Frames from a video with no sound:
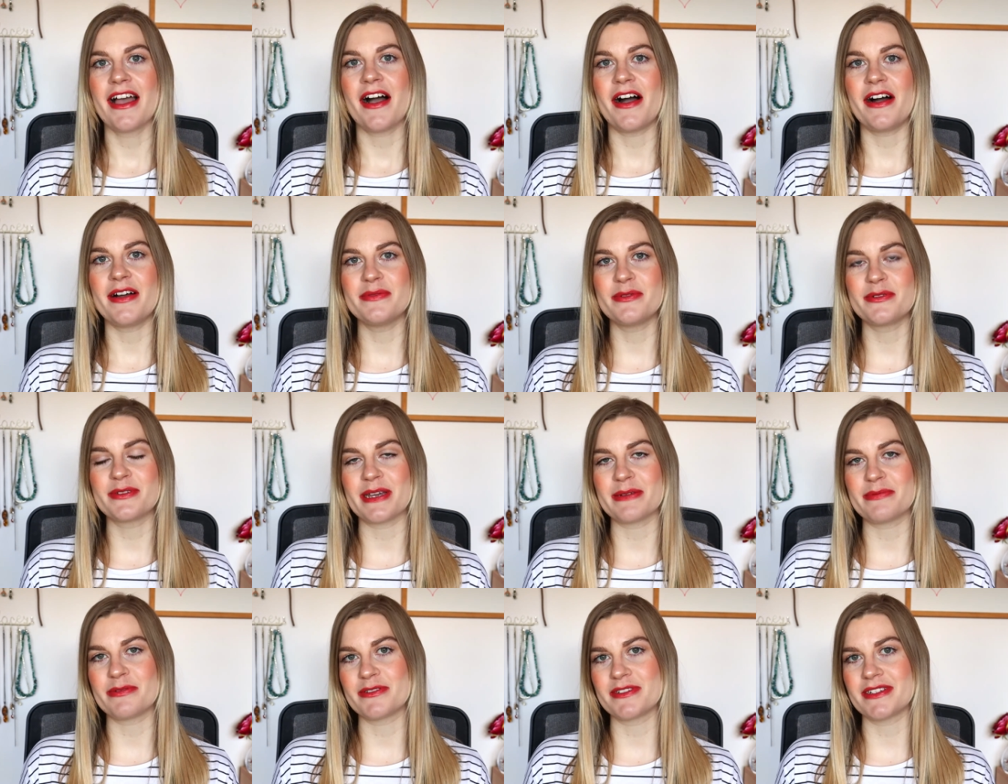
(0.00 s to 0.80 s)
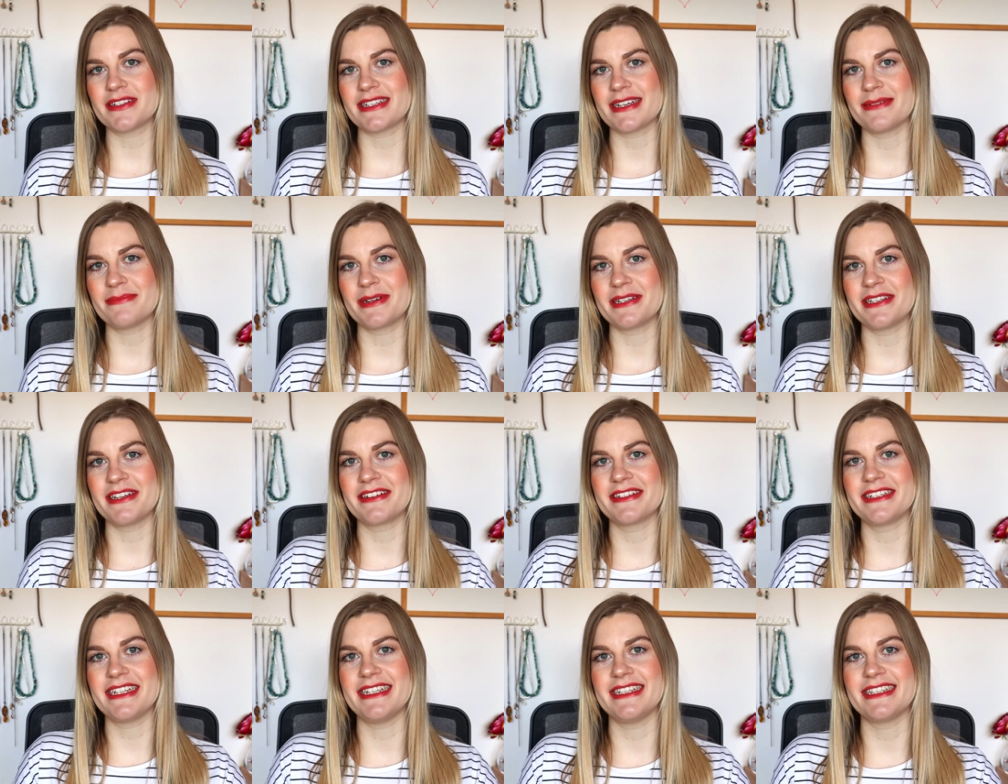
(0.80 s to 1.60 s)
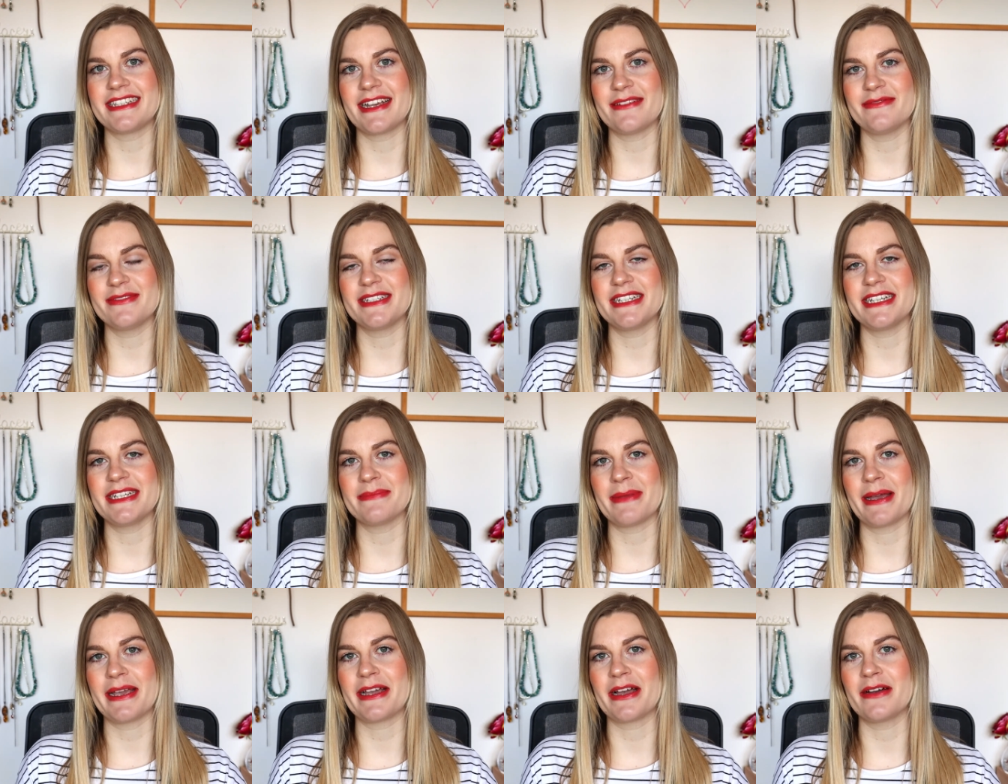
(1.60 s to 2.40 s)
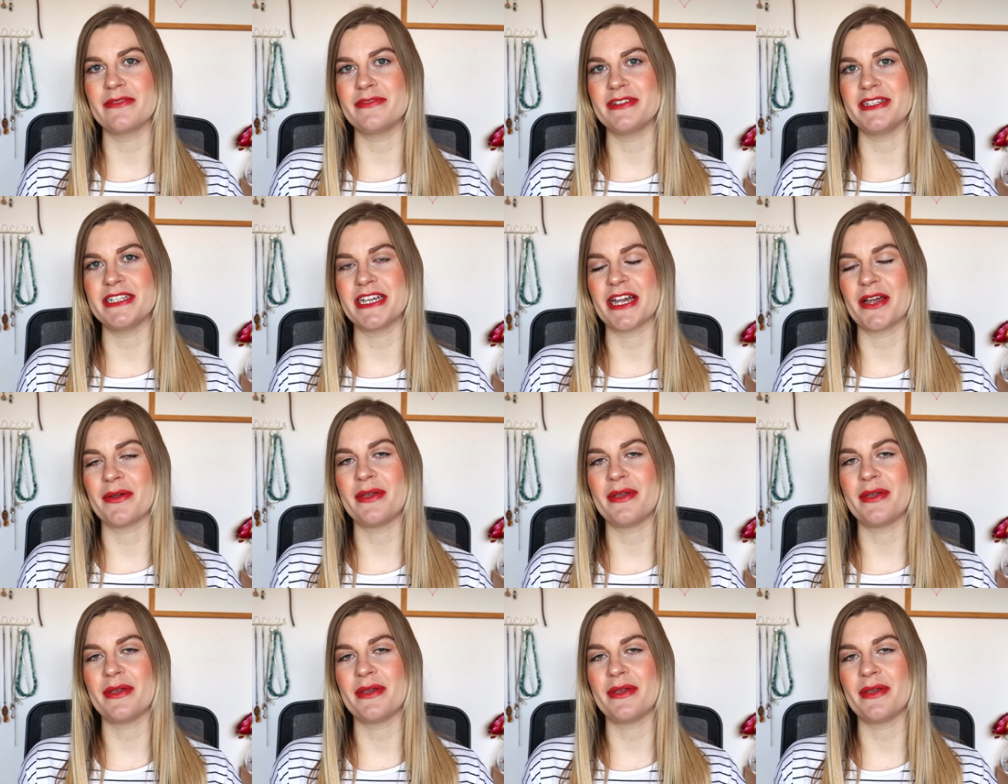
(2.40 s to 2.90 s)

I wore that product in my 1970s makeup video.